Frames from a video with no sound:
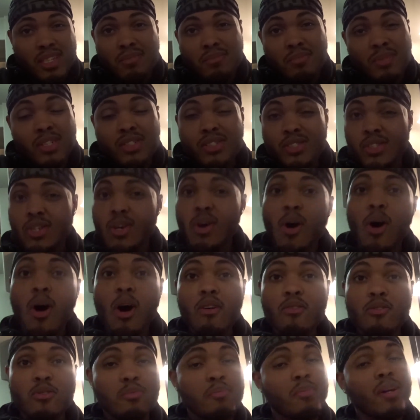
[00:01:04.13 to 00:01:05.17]
much to go
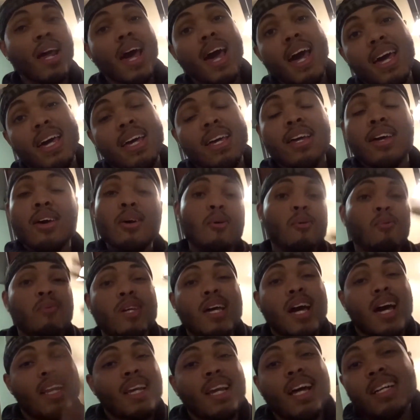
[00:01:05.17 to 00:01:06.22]
off of. But hey, we
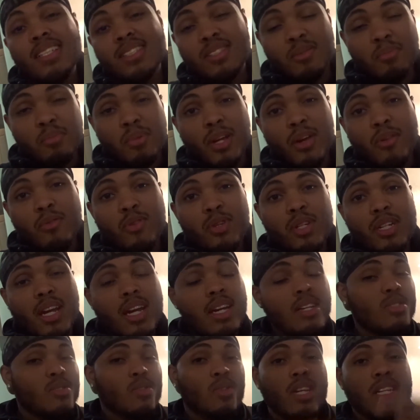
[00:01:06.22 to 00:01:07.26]
got a lot of stuff planned for
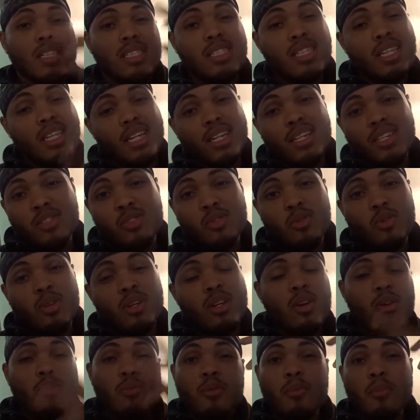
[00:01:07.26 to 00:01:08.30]
today, so let's get into
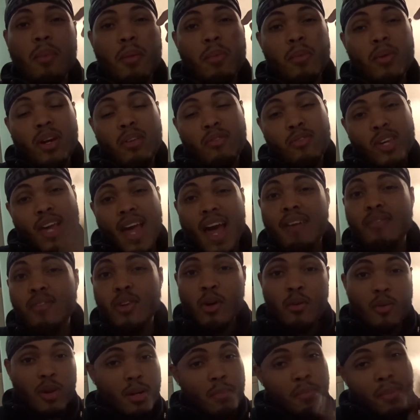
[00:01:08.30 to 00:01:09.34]
it. Remember, if you haven't
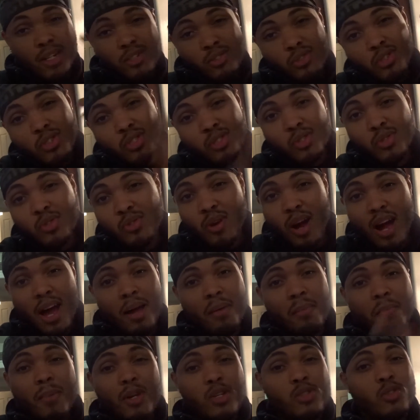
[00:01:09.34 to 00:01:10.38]
already, make sure you
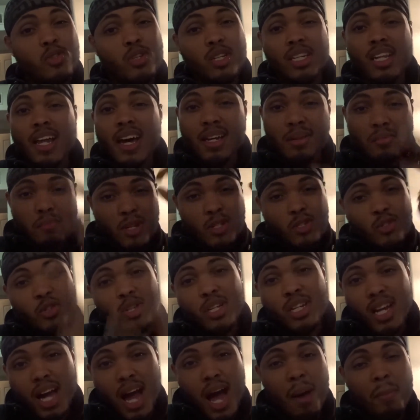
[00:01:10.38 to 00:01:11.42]
subscribe, make sure you like, make sure
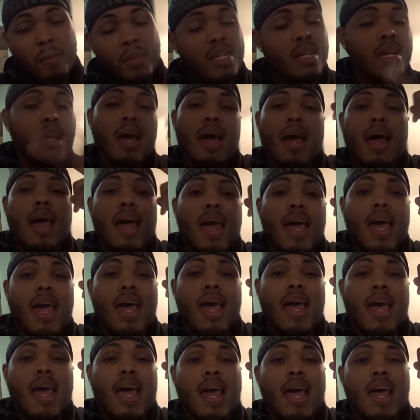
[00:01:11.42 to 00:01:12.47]
you comment,
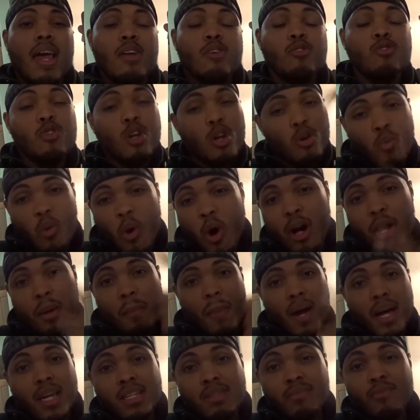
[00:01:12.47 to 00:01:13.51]
and drink water
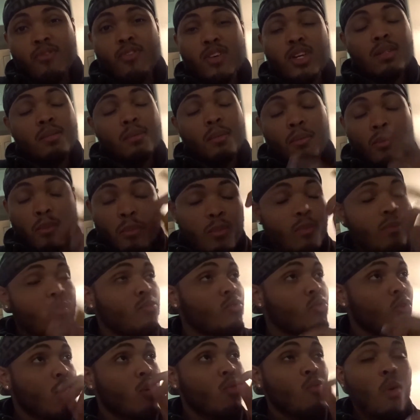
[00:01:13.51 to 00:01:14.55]
and mind your fit
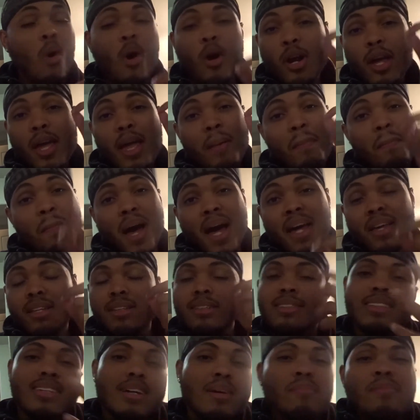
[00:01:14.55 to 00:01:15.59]
drink water and my
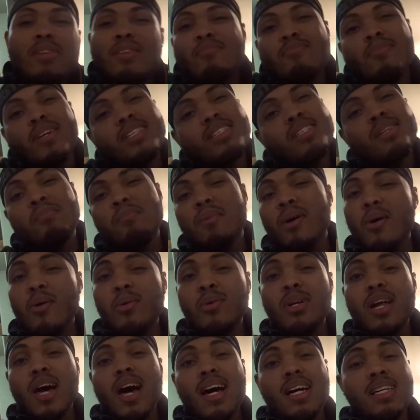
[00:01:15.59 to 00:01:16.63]
look i'm even messing up my
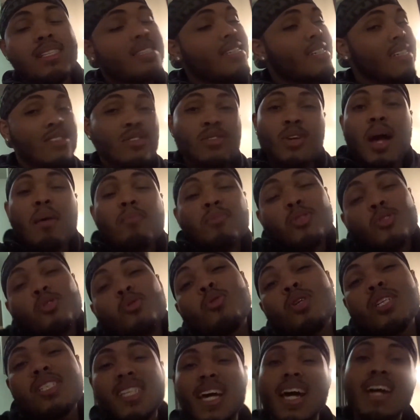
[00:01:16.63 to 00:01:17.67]
own lines because i'm
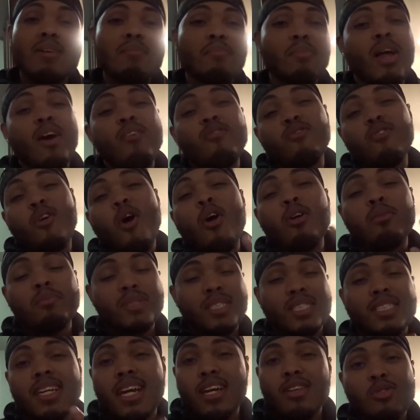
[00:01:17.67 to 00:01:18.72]
too excited about
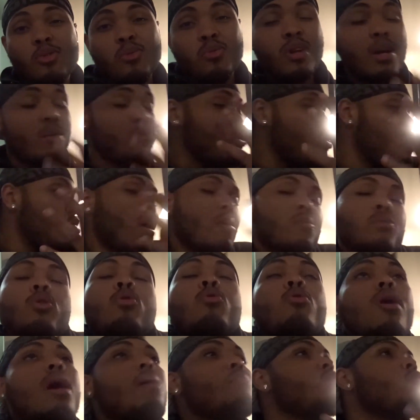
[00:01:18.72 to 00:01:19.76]
vlogmas day three i'm too i'm
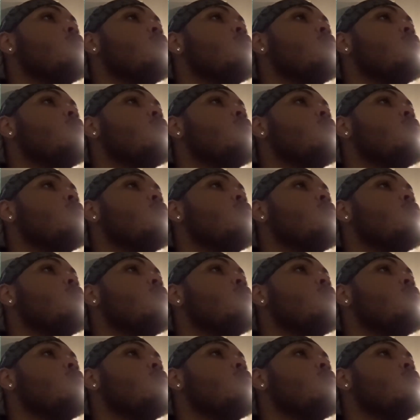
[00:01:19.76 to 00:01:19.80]
too i'm